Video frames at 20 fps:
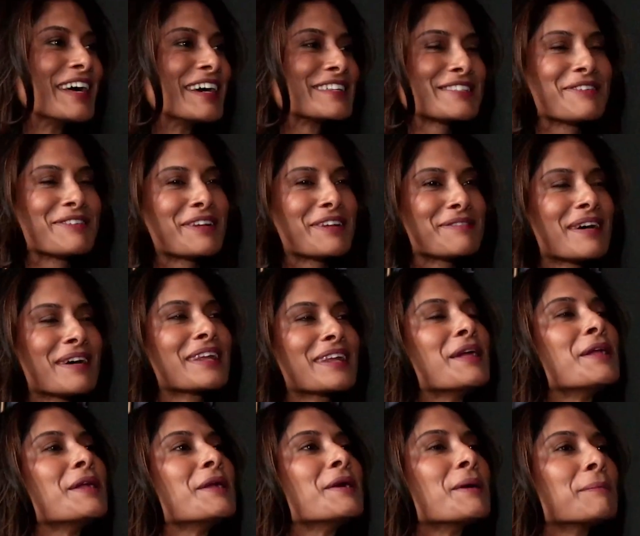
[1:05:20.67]
not what I meant.
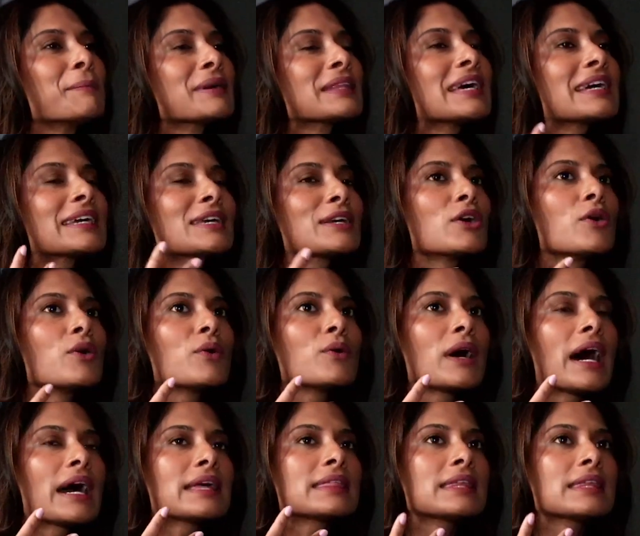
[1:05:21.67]
But like,
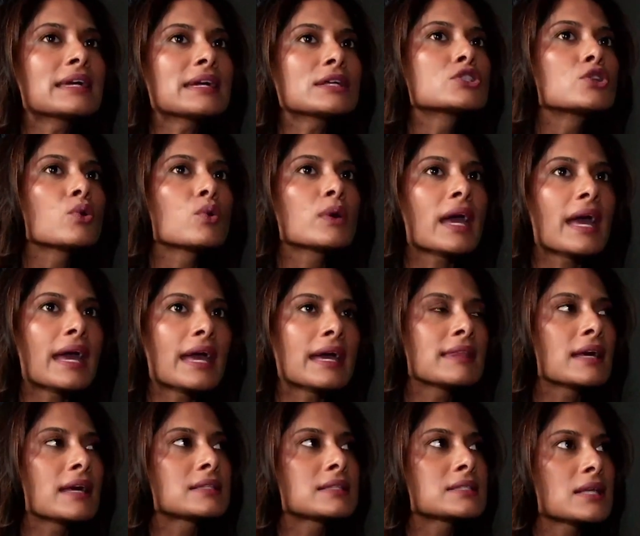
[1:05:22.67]
I think it's okay
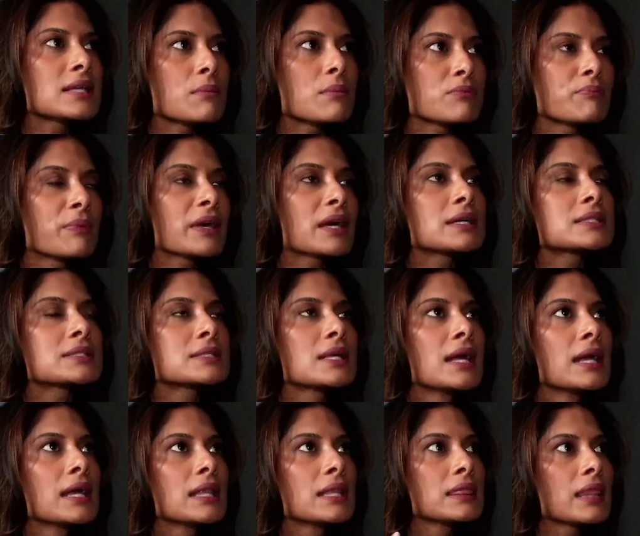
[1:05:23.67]
that because
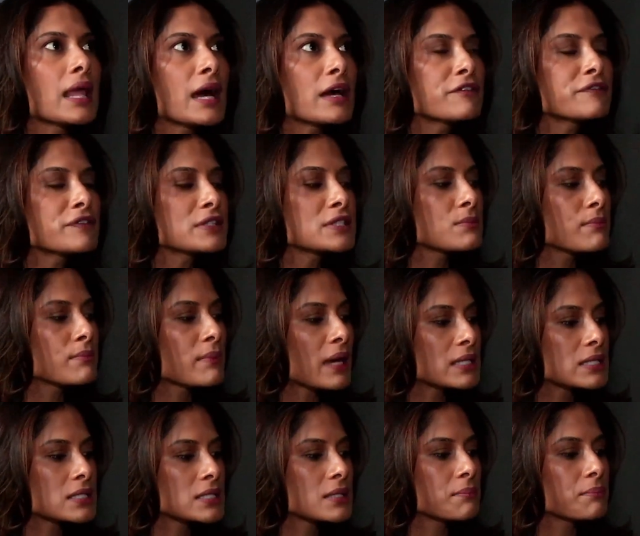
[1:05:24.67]
life is
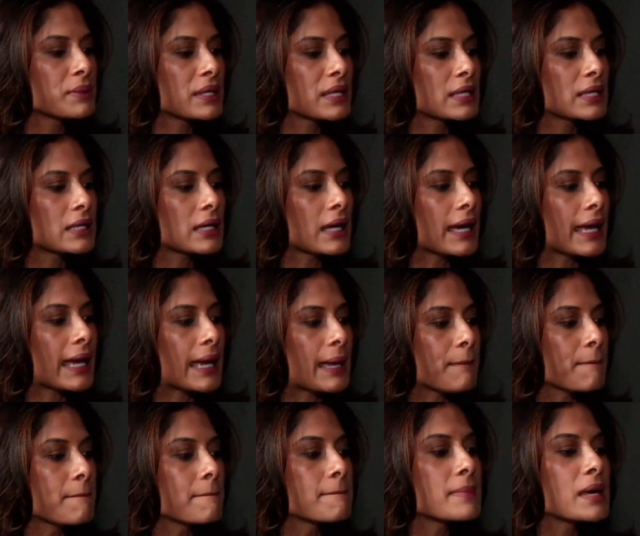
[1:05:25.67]
meant to be a
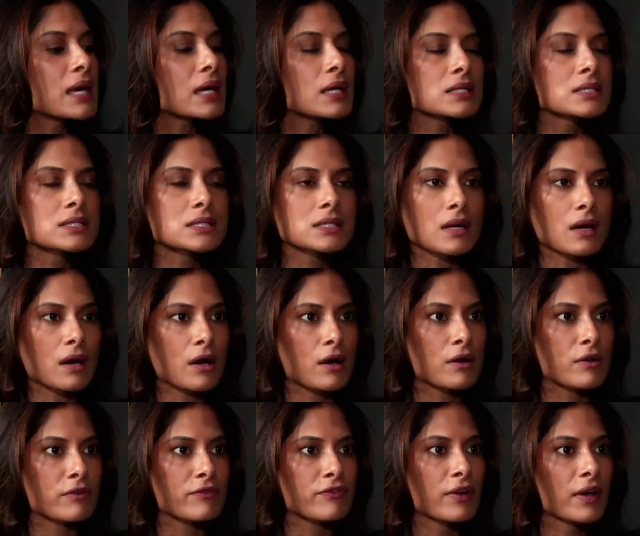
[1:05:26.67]
mix
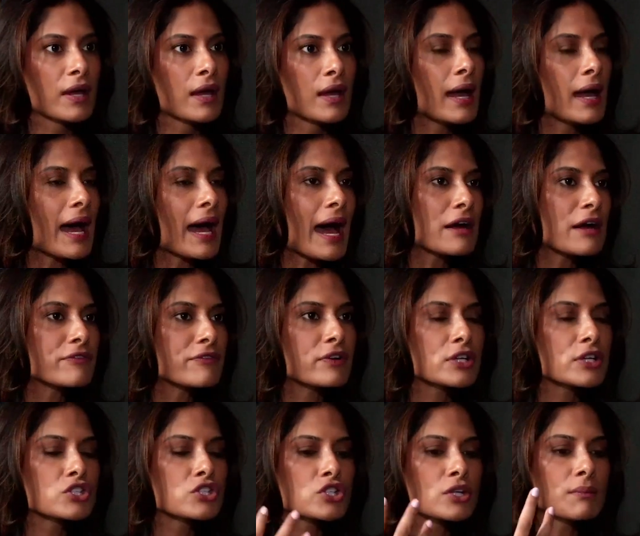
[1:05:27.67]
of
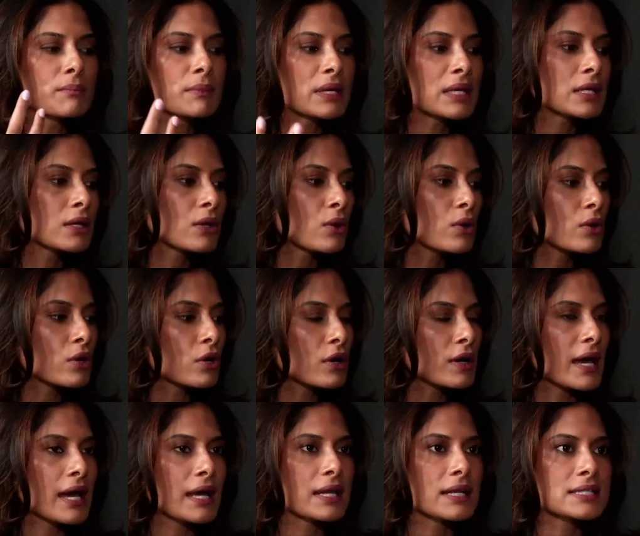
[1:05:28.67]
average, mediocre,
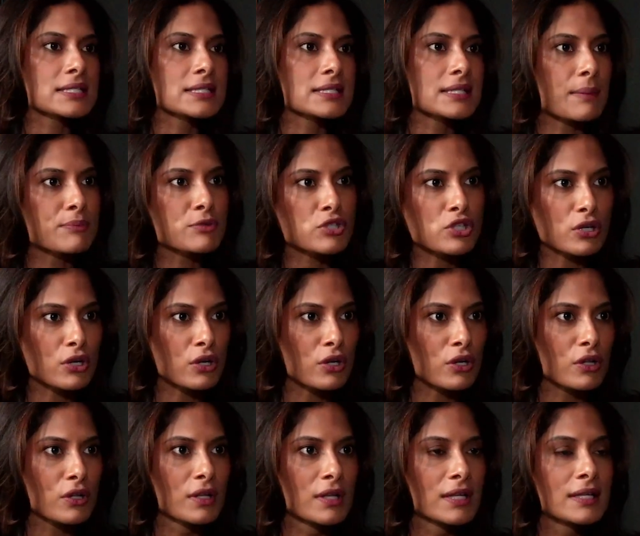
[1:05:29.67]
and
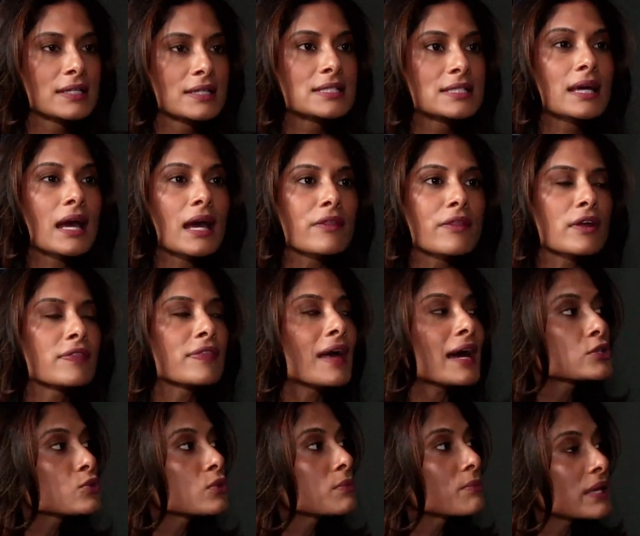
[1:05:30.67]
exceptional together. And
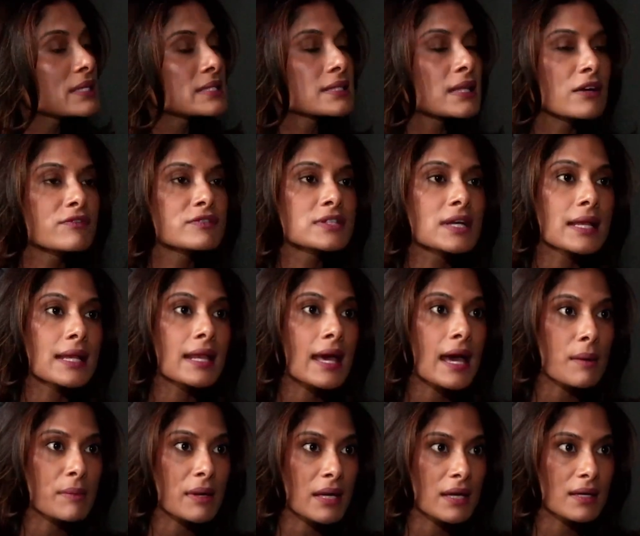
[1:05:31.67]
that's what makes life
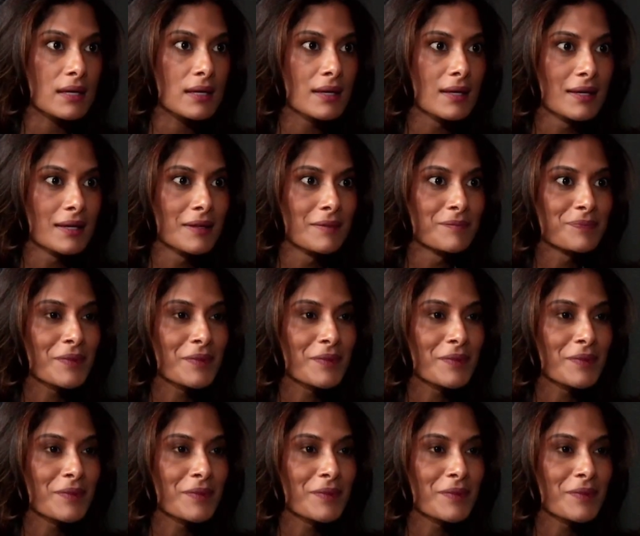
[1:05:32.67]
dynamic. Yeah.